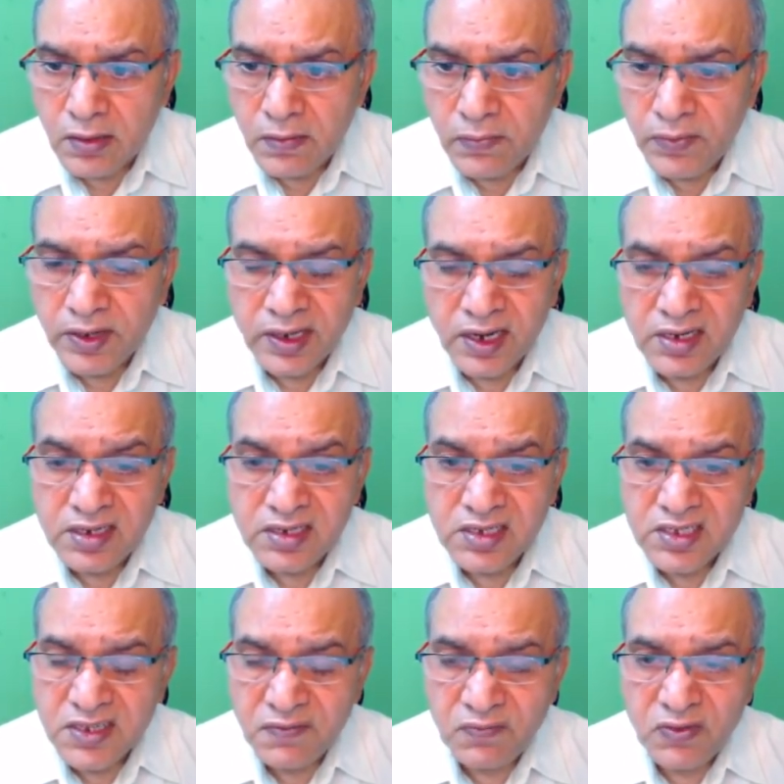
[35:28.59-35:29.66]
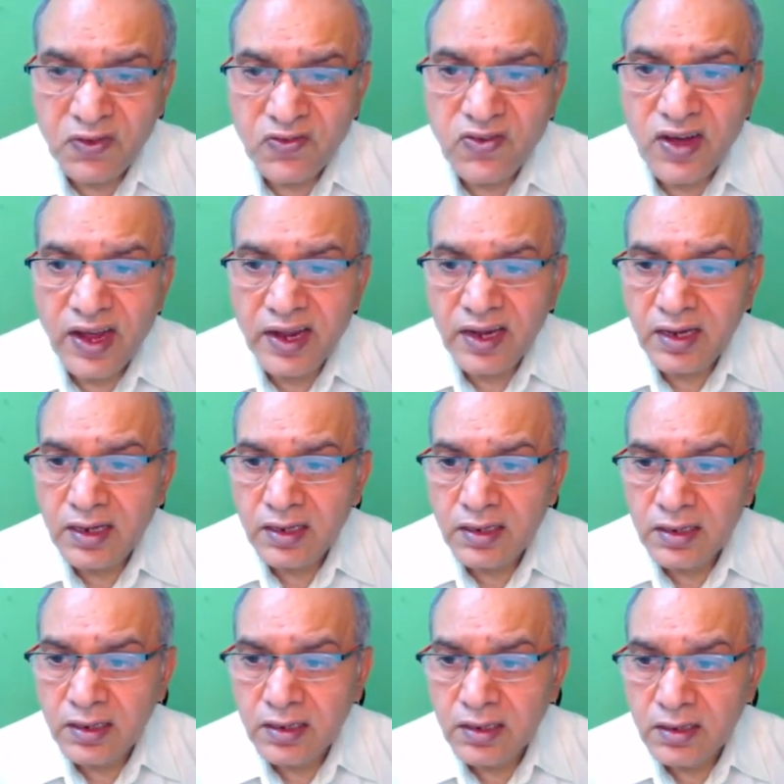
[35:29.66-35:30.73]
we can simplify
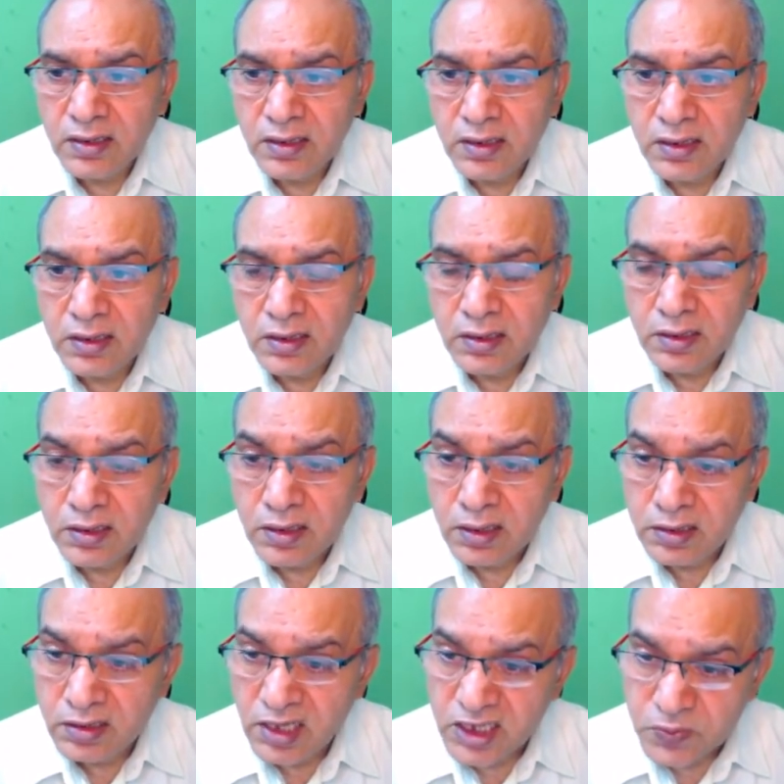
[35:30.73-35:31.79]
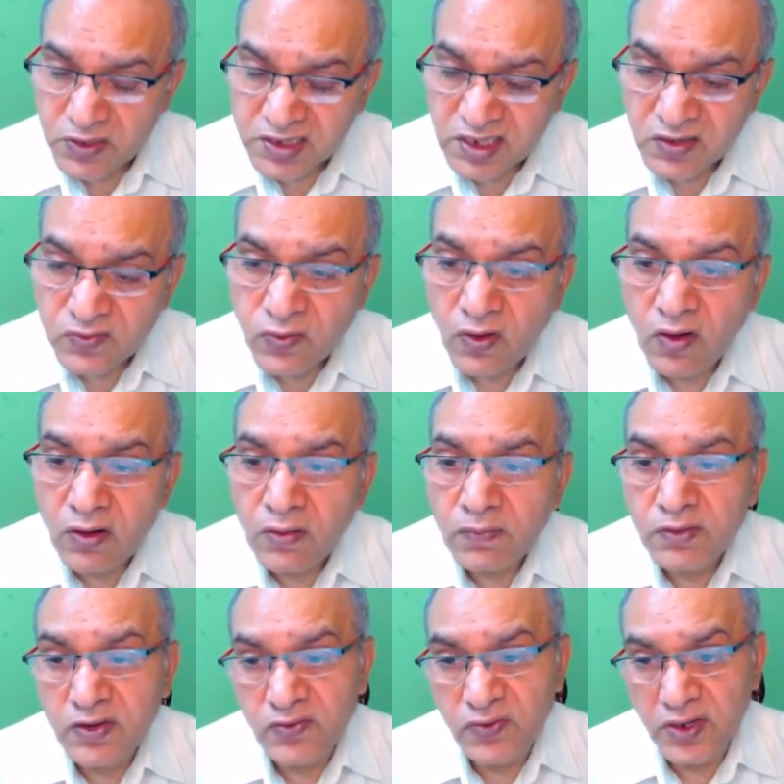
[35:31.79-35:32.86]
the expression for
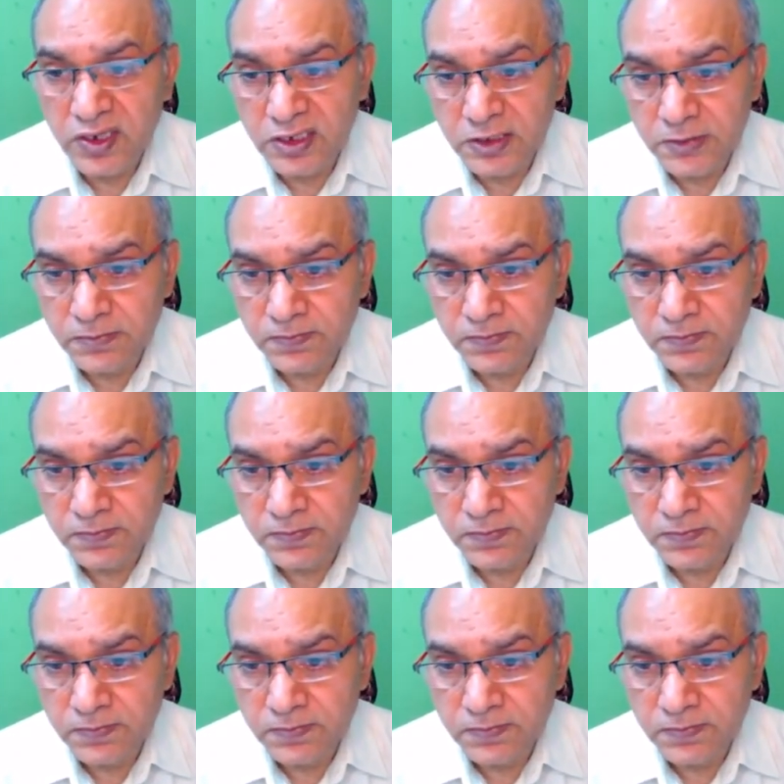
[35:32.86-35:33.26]
B phase.